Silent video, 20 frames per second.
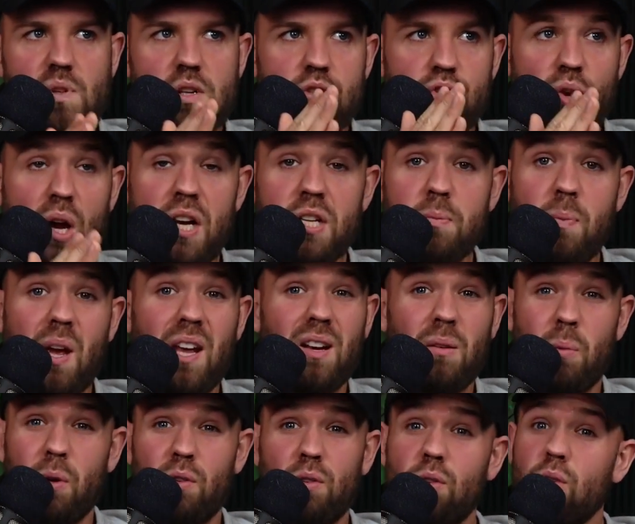so I spent
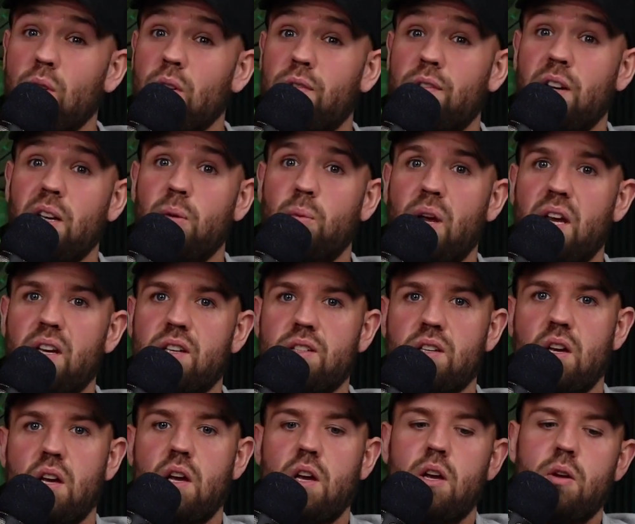about two or three weeks
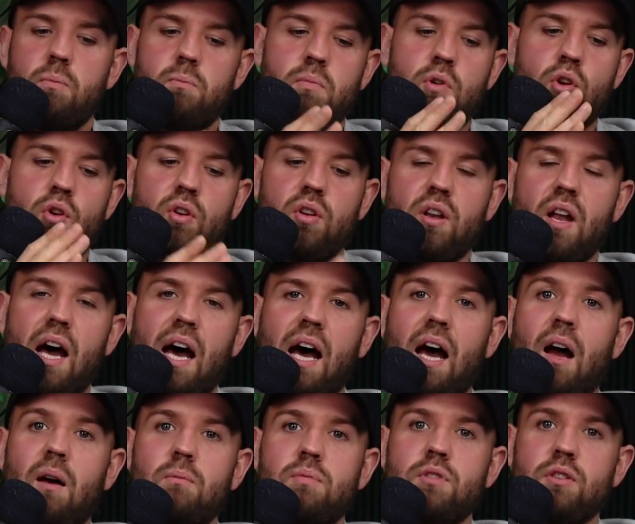muting
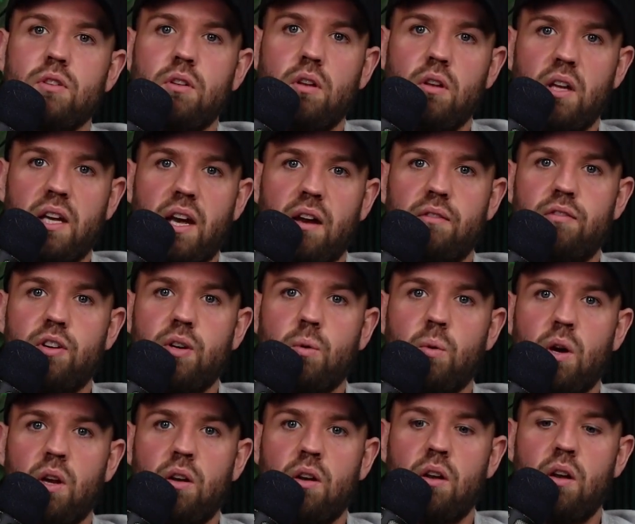absolutely
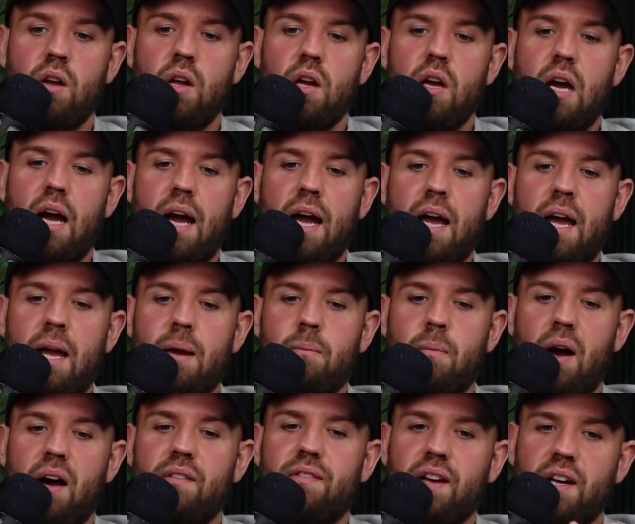everyone.
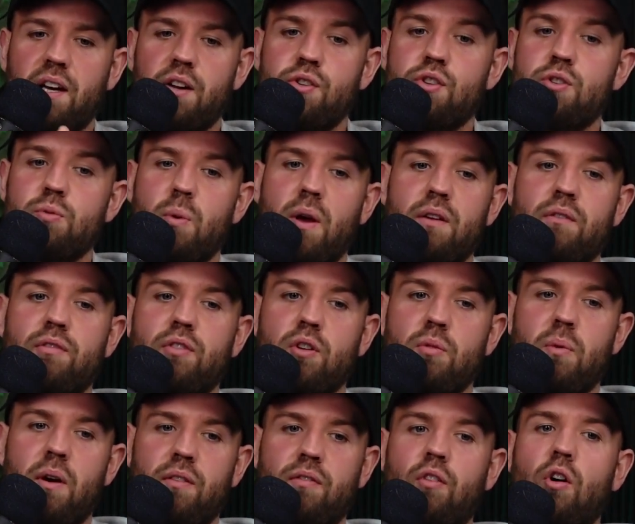Um, I think I just went
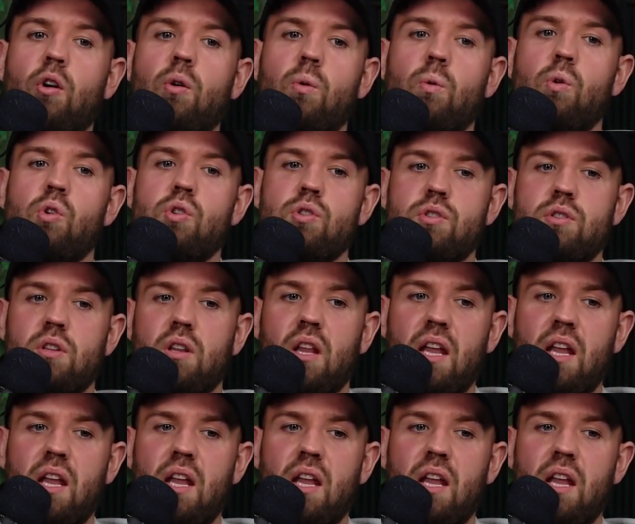through my followers